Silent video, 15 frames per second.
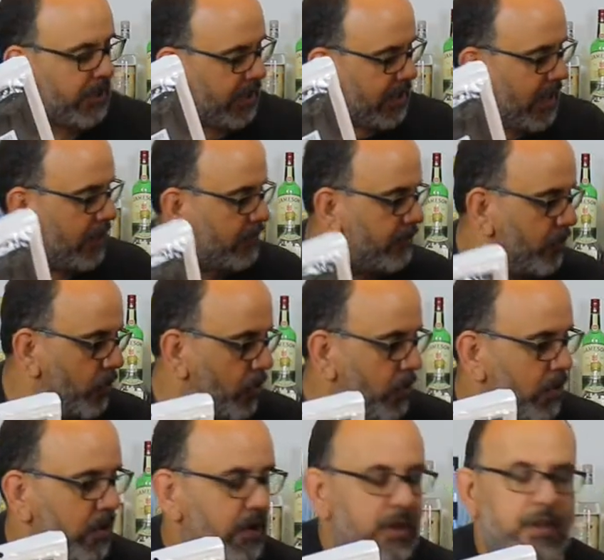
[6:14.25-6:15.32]
that I got
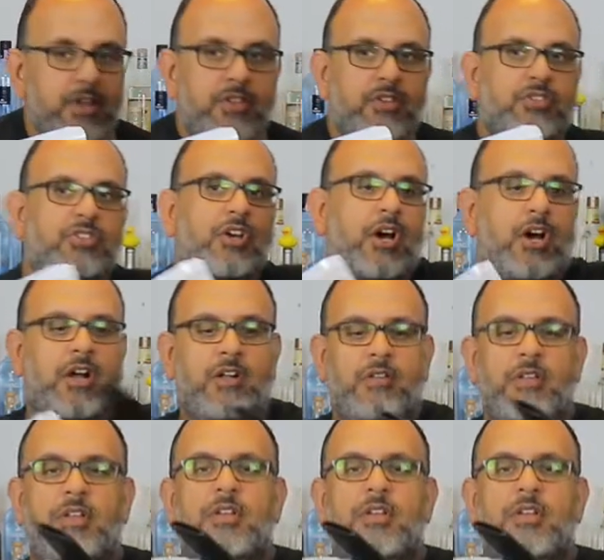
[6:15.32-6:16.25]
for the saw.